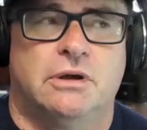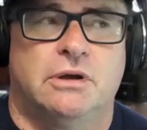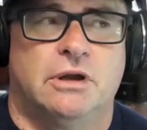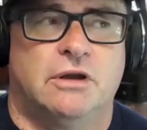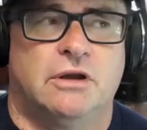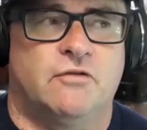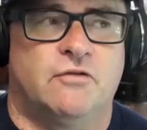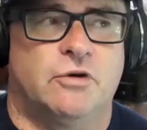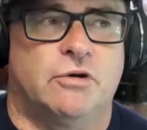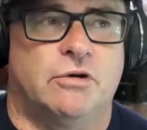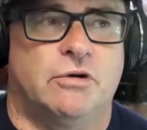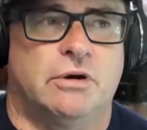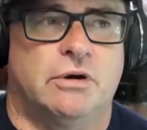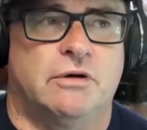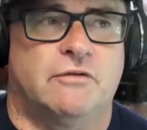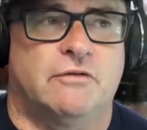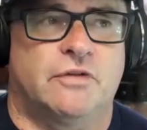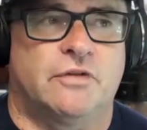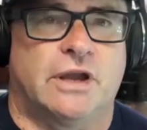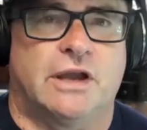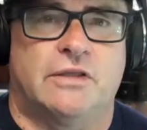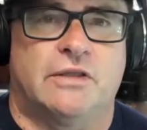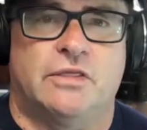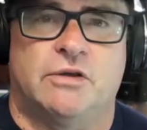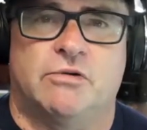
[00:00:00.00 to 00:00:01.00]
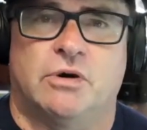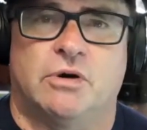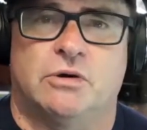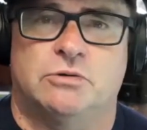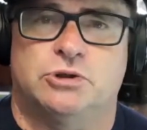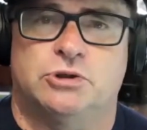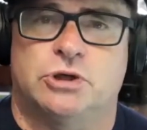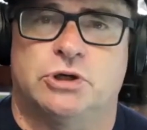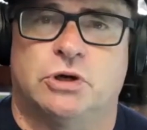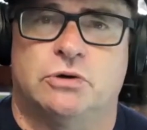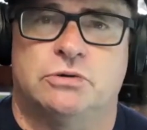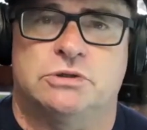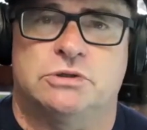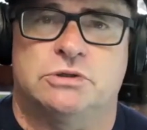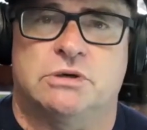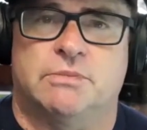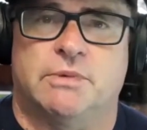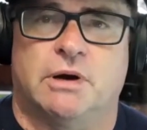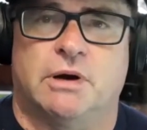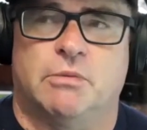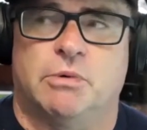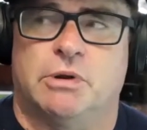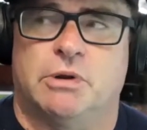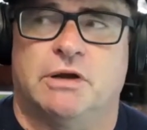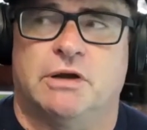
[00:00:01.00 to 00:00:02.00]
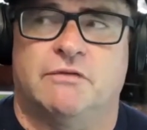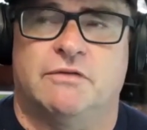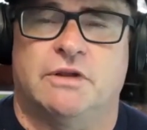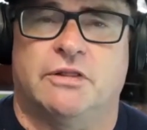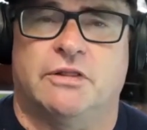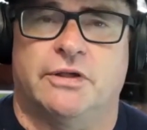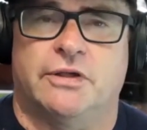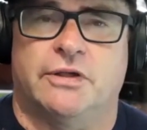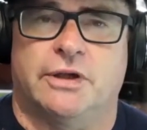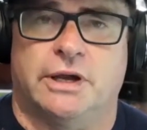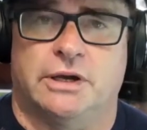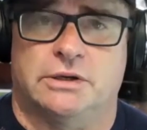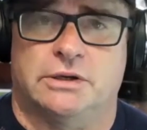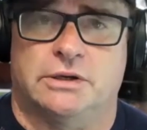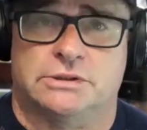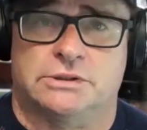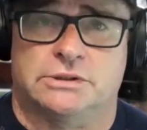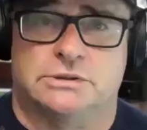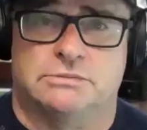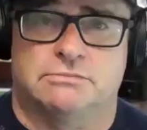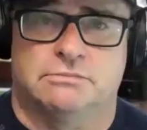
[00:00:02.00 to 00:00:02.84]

If they had their own show somewhere, well, I have nothing else.